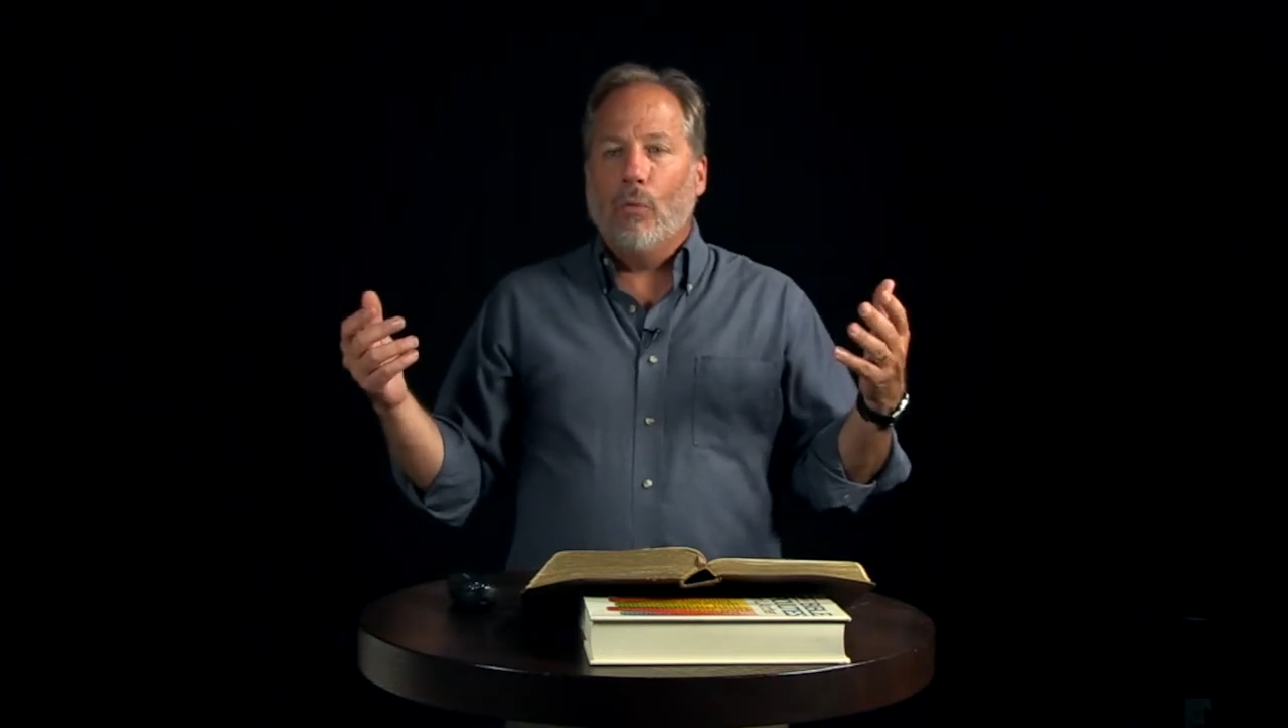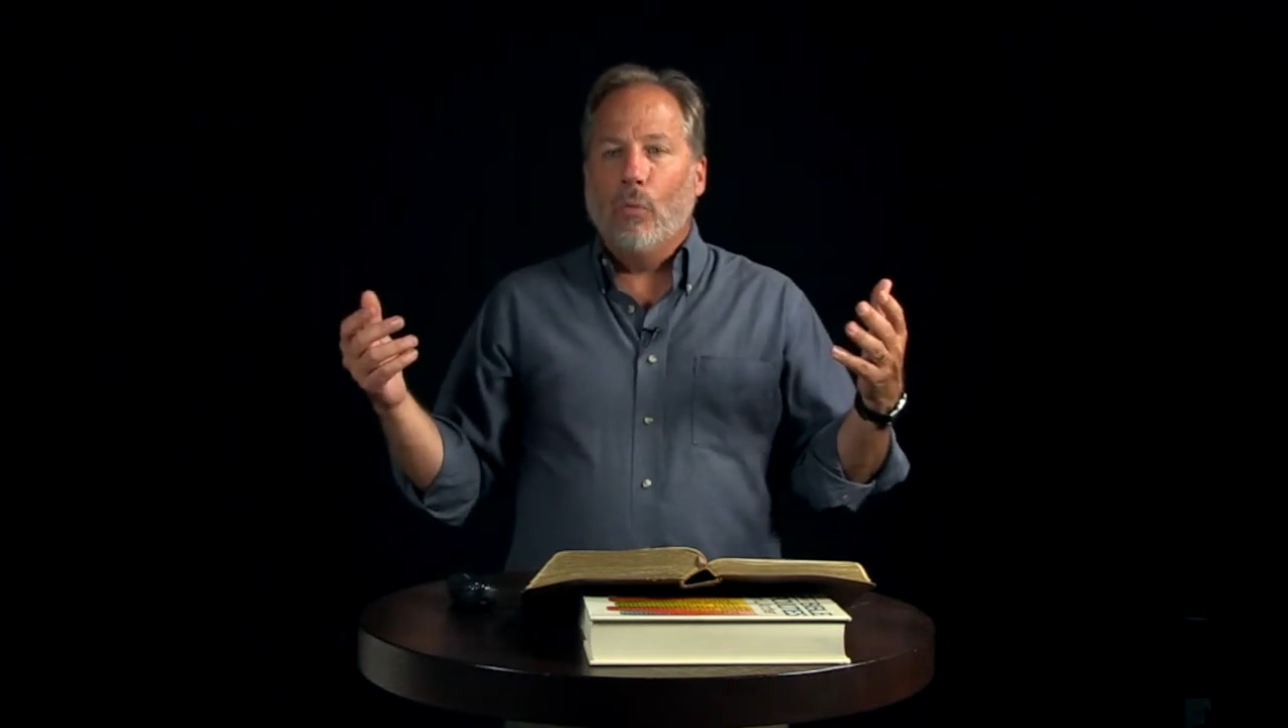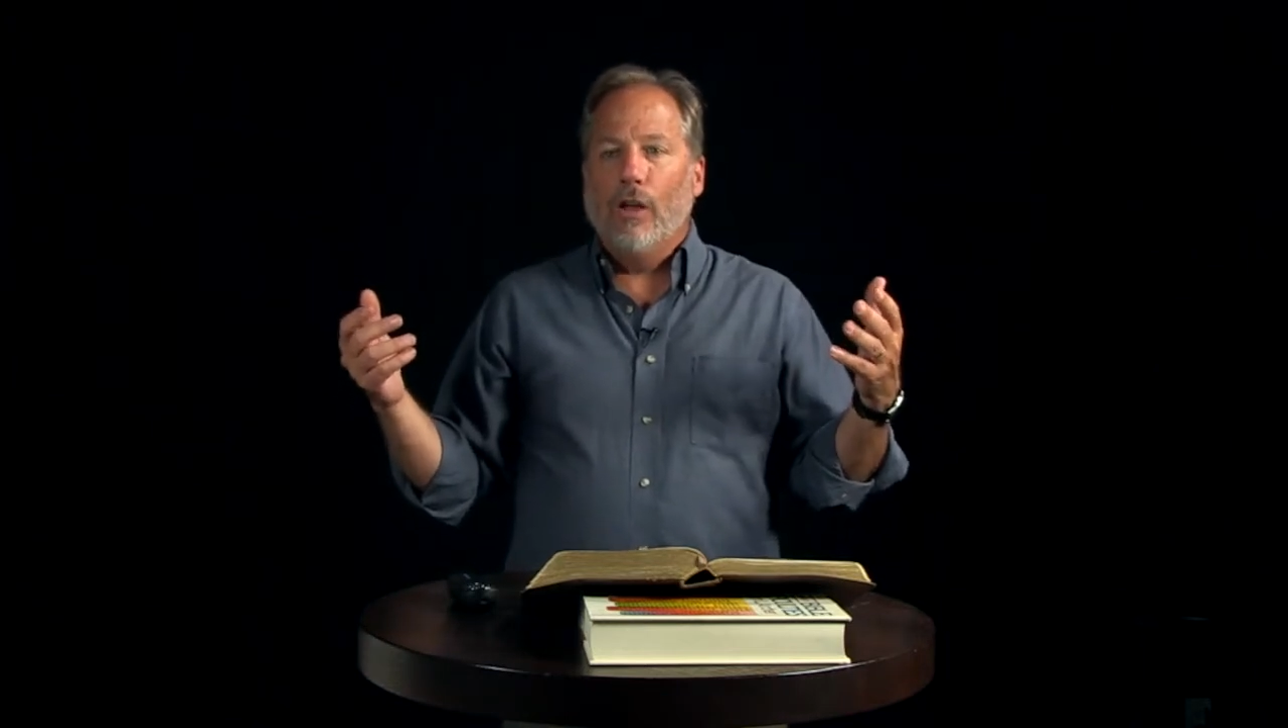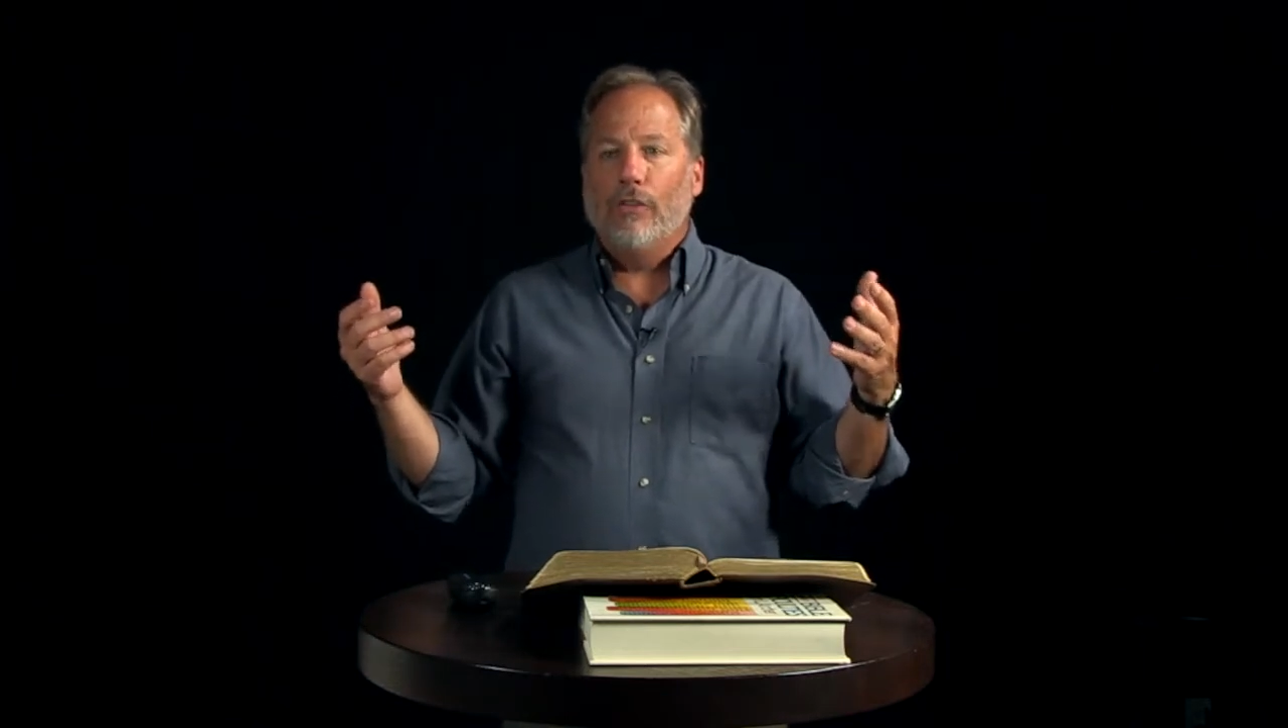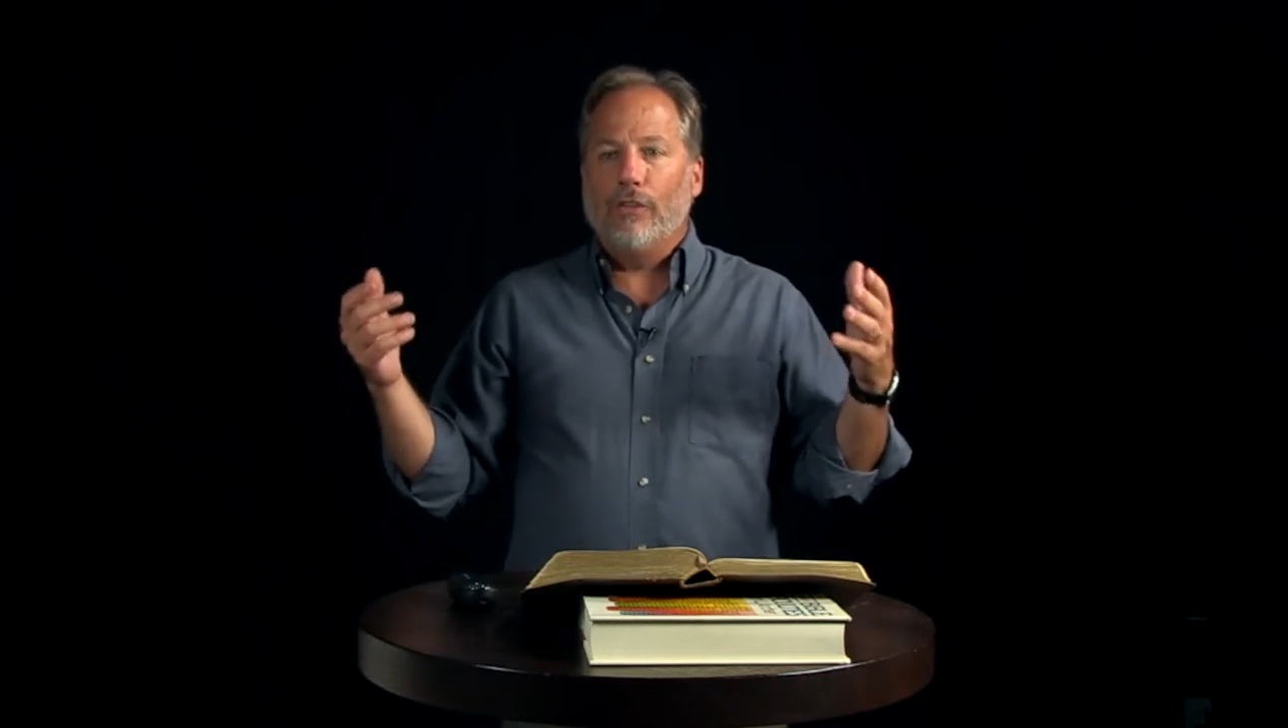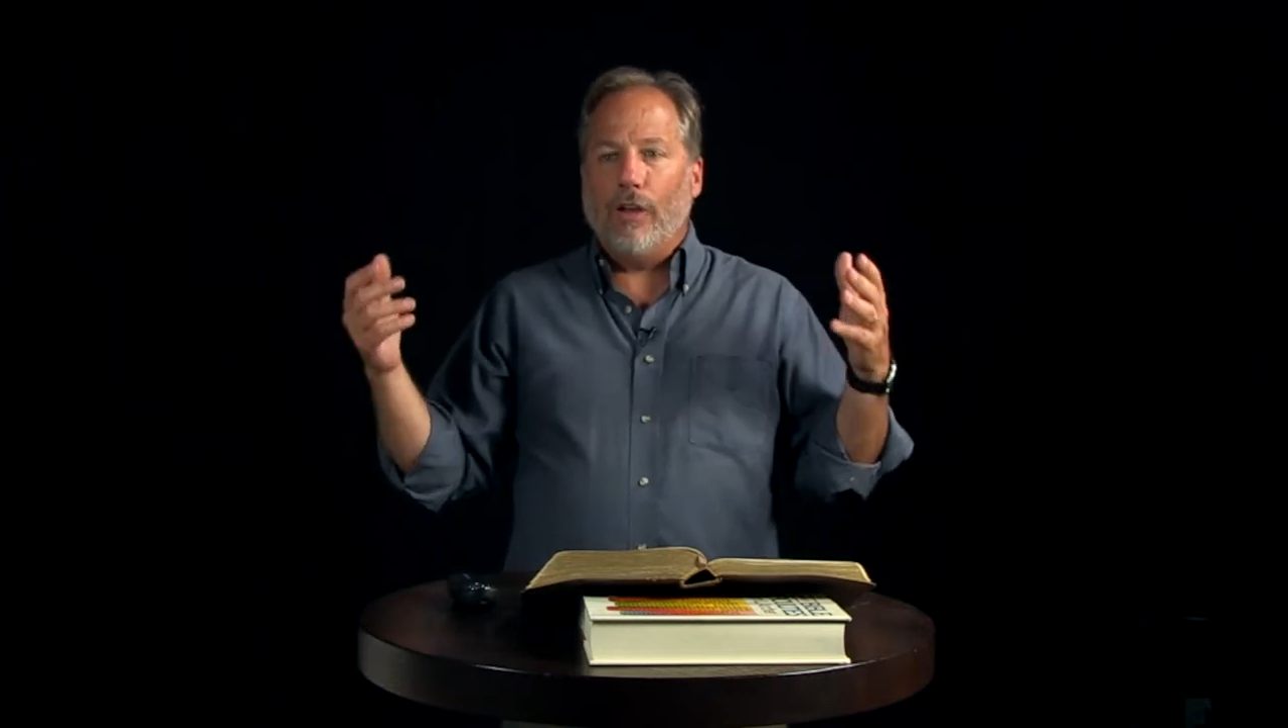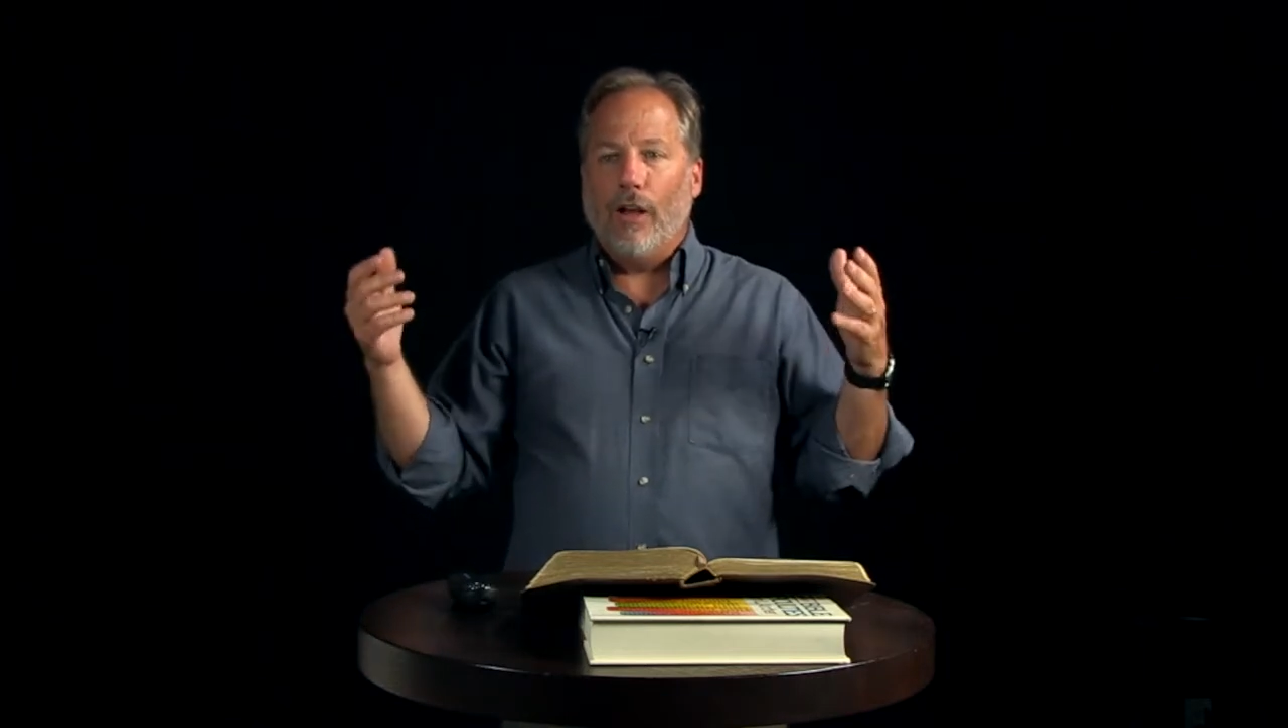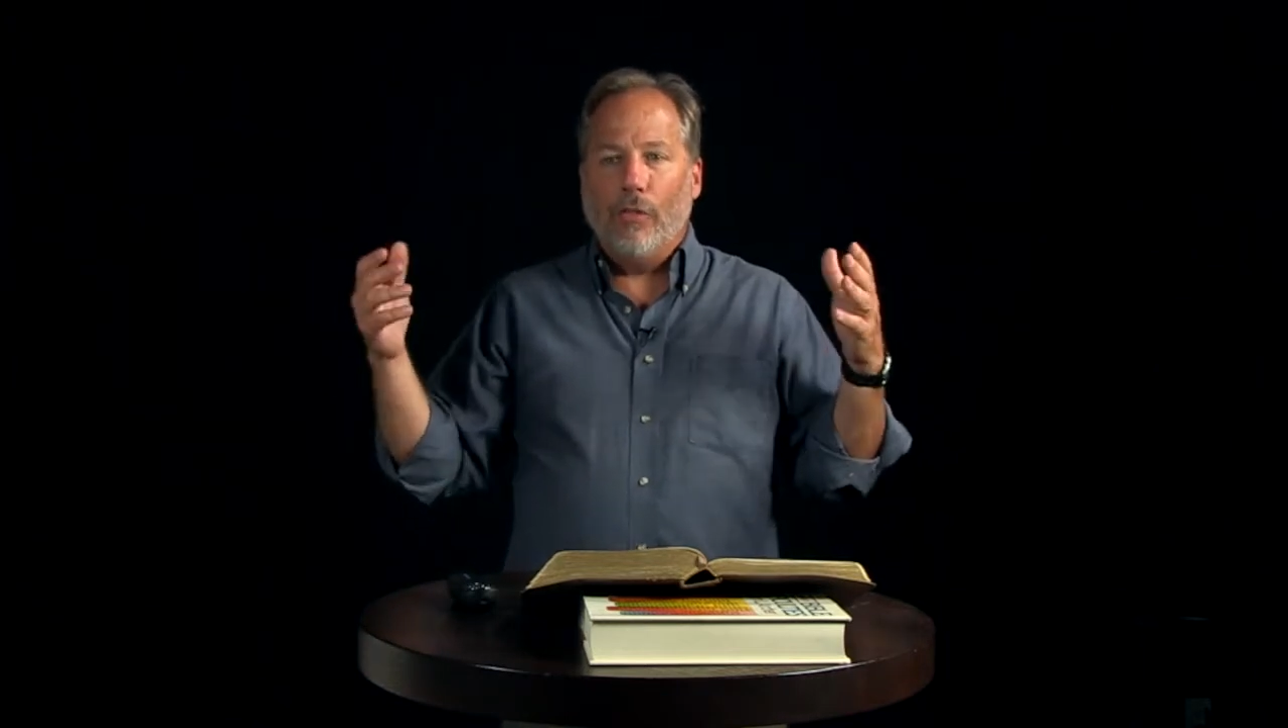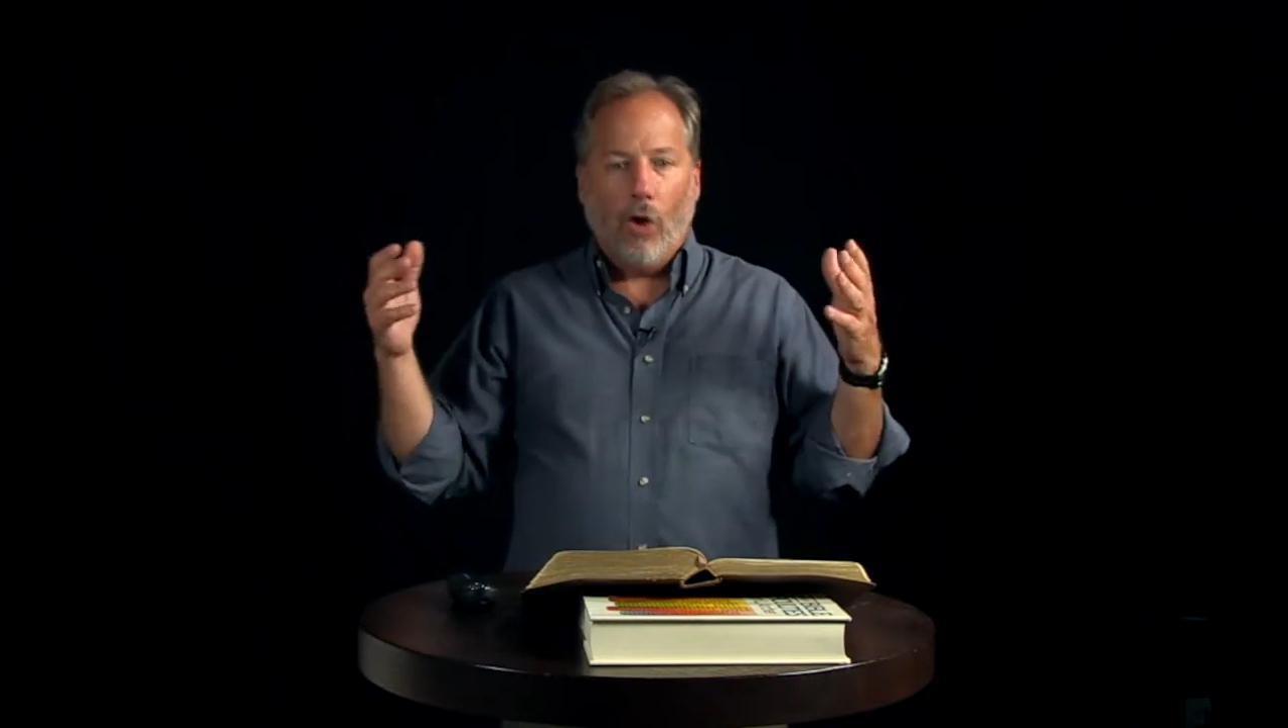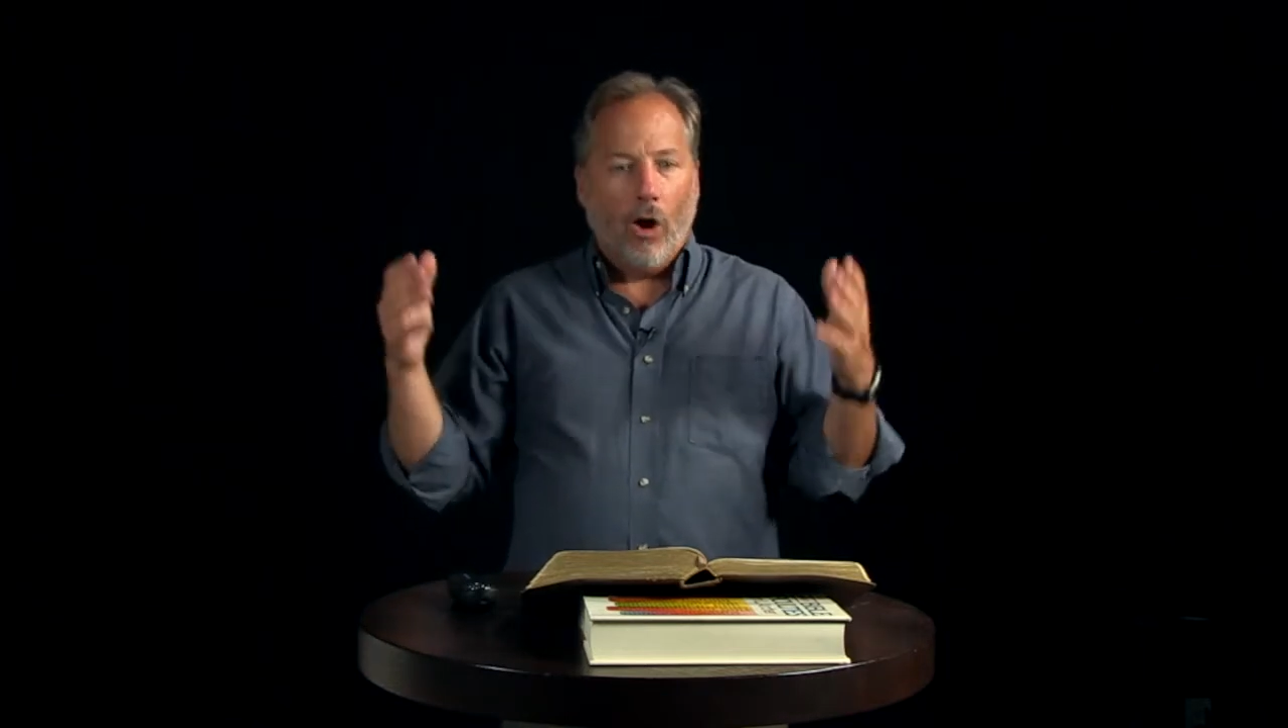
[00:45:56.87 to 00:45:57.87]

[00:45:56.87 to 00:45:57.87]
was the